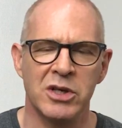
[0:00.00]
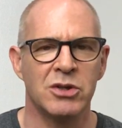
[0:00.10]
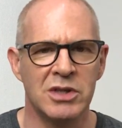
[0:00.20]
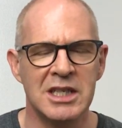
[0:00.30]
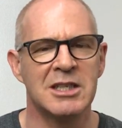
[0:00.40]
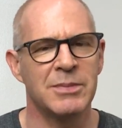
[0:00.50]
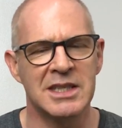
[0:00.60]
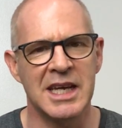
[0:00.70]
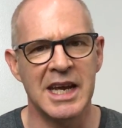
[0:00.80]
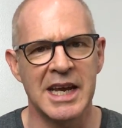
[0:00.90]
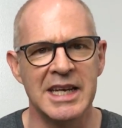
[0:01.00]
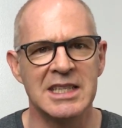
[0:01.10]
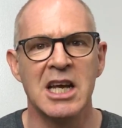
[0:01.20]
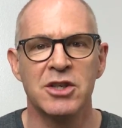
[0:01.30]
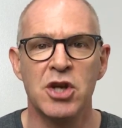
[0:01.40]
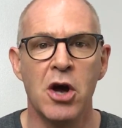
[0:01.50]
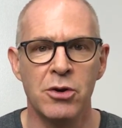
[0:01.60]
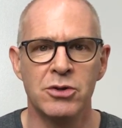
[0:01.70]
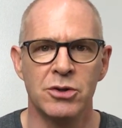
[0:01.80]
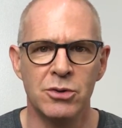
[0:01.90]
what you need to be saying is
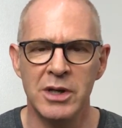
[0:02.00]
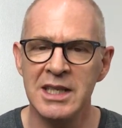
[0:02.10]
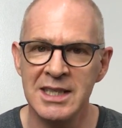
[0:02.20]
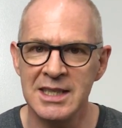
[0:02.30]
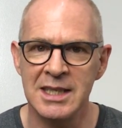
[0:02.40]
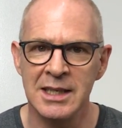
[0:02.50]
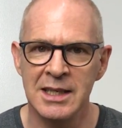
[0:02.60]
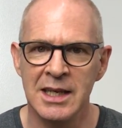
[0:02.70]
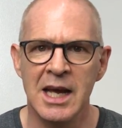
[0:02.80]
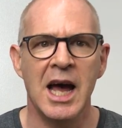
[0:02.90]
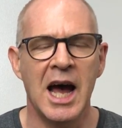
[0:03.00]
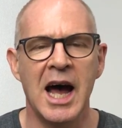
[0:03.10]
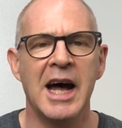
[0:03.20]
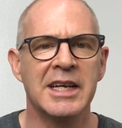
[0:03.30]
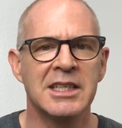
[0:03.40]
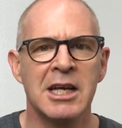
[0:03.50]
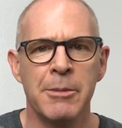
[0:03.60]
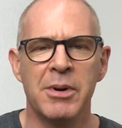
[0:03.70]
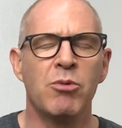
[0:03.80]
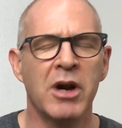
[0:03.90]
Todoist. And
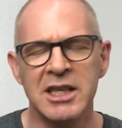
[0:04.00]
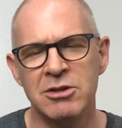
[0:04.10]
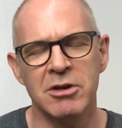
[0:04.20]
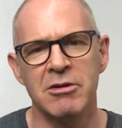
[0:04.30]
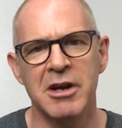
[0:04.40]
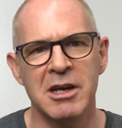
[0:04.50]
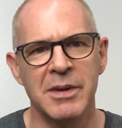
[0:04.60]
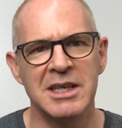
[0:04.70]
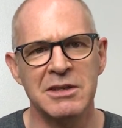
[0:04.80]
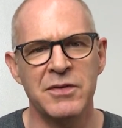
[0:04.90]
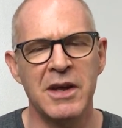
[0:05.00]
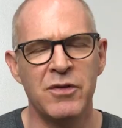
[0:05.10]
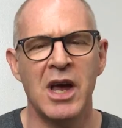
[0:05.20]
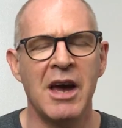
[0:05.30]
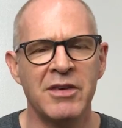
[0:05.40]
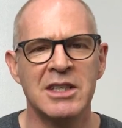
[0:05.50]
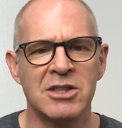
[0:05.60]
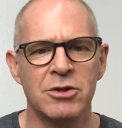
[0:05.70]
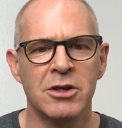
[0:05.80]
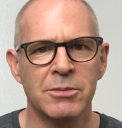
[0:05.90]
but what I strongly recommend if, if you're having
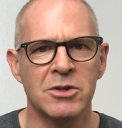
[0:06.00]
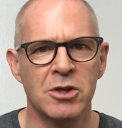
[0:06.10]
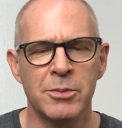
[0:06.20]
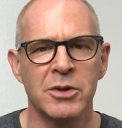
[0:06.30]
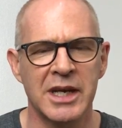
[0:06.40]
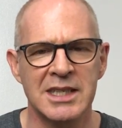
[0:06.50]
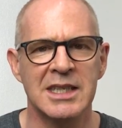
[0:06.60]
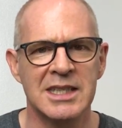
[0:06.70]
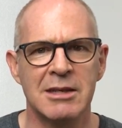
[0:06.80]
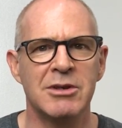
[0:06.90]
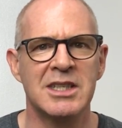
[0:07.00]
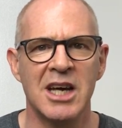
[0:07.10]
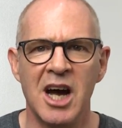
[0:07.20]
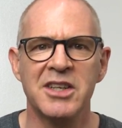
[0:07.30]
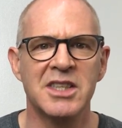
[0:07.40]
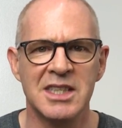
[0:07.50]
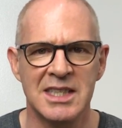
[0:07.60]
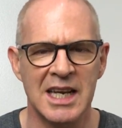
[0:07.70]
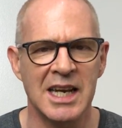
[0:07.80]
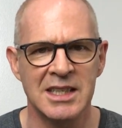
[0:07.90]
str- trouble getting Siri to
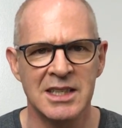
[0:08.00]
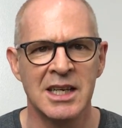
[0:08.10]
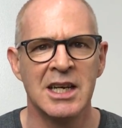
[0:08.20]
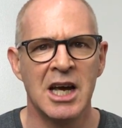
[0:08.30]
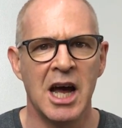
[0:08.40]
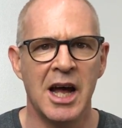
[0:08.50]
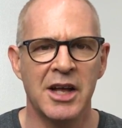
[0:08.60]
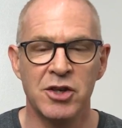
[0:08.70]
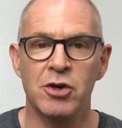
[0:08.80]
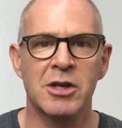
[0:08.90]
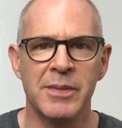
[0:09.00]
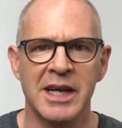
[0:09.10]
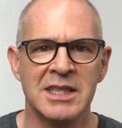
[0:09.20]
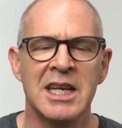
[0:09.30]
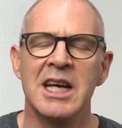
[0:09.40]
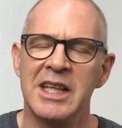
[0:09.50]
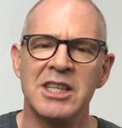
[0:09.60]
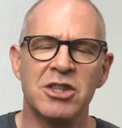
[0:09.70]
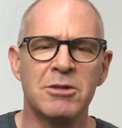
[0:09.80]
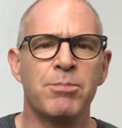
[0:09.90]
understand uh, your commands,
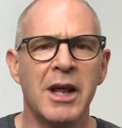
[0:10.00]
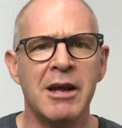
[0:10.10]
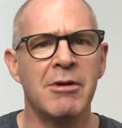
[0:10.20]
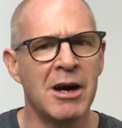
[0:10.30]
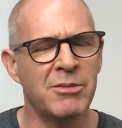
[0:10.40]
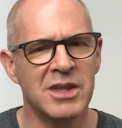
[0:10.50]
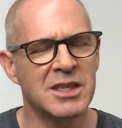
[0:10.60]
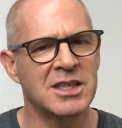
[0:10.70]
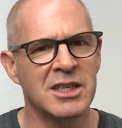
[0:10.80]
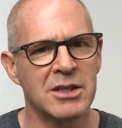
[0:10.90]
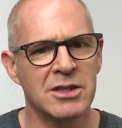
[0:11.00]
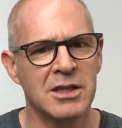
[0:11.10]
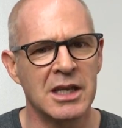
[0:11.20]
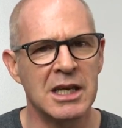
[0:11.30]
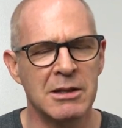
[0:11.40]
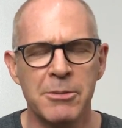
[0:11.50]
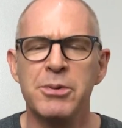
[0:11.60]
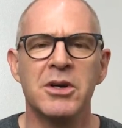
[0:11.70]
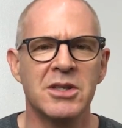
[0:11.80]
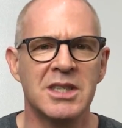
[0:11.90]
then just play around with the, t- the the
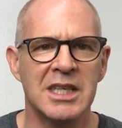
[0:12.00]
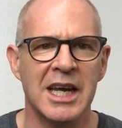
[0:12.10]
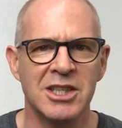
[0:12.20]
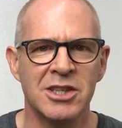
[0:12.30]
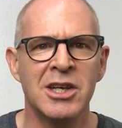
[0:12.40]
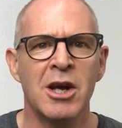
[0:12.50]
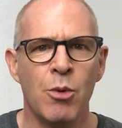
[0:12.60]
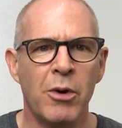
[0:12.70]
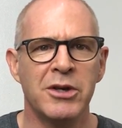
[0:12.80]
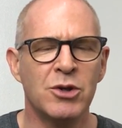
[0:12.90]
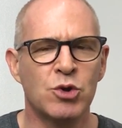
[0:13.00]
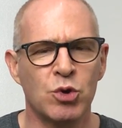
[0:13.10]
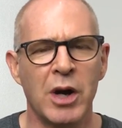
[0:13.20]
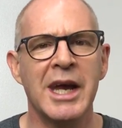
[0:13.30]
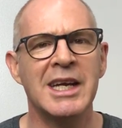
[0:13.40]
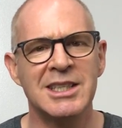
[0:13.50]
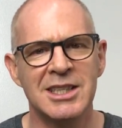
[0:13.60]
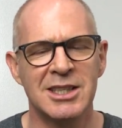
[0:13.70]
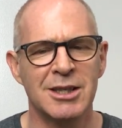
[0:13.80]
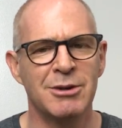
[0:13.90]
pronunciation. What you're trying
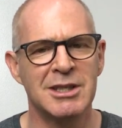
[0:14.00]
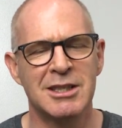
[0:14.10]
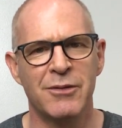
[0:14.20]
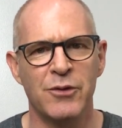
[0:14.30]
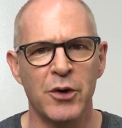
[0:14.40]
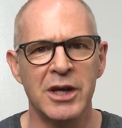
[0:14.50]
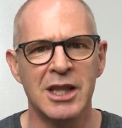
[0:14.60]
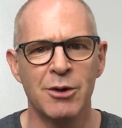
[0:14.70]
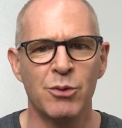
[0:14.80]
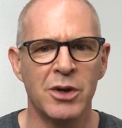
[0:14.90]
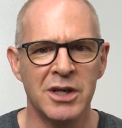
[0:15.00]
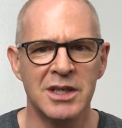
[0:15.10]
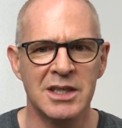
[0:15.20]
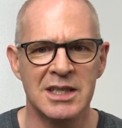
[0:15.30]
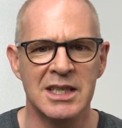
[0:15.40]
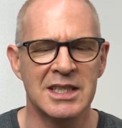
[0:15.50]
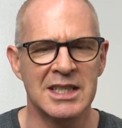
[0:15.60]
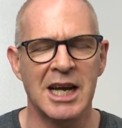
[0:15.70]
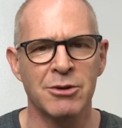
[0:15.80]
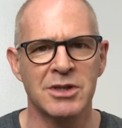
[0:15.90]
to do is to avoid the words that
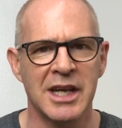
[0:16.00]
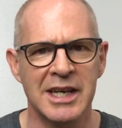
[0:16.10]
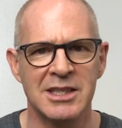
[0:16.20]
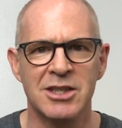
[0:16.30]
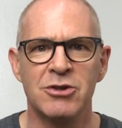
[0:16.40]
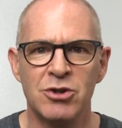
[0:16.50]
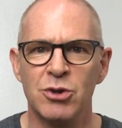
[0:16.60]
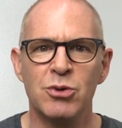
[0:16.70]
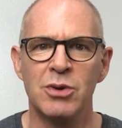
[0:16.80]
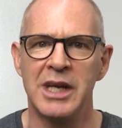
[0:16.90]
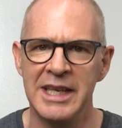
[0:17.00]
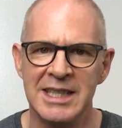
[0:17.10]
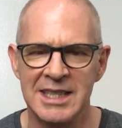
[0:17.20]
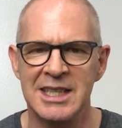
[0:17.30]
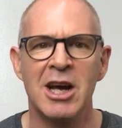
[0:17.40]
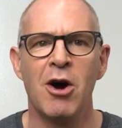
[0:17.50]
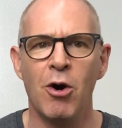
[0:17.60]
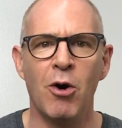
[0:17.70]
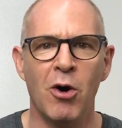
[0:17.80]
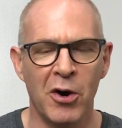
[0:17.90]
sounds like to do list
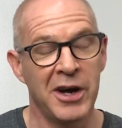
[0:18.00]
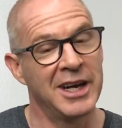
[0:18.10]
or